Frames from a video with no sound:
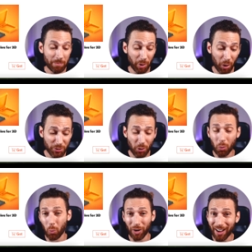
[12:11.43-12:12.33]
But
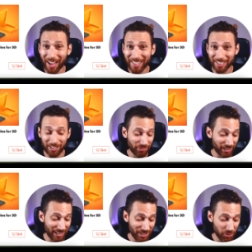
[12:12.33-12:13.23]
also where I live
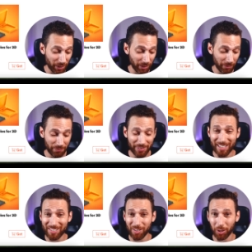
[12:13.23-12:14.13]
in Israel,
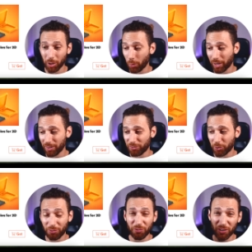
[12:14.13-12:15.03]
these are going
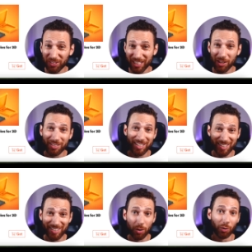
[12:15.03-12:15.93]
for $50,
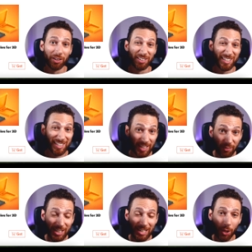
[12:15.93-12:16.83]
$60, or even
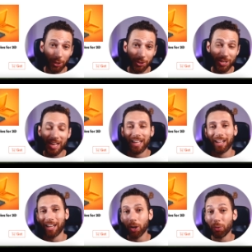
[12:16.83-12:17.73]
$70.
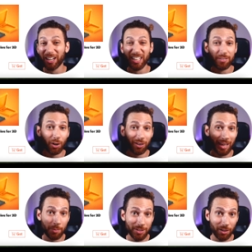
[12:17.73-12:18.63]
And I know that even on
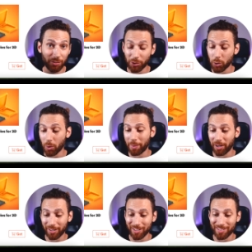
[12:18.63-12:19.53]
Amazon for you
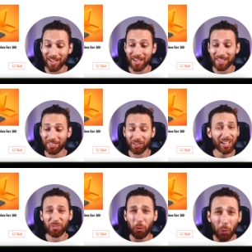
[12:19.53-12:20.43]
Americans, they're
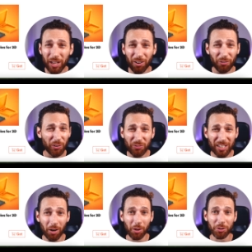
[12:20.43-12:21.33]
like $40 or
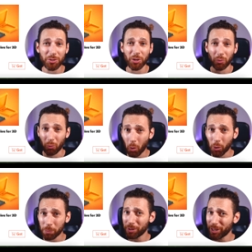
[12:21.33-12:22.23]
$50 a
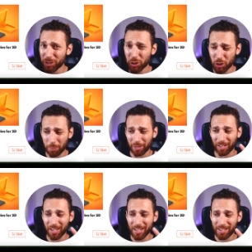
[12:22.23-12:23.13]
roll plus
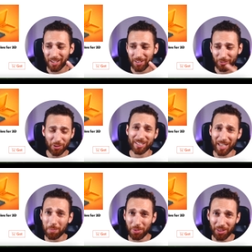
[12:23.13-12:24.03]
shipping for the
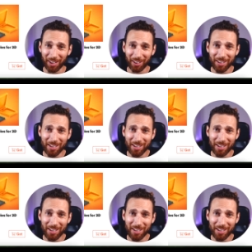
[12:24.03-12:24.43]
same thing.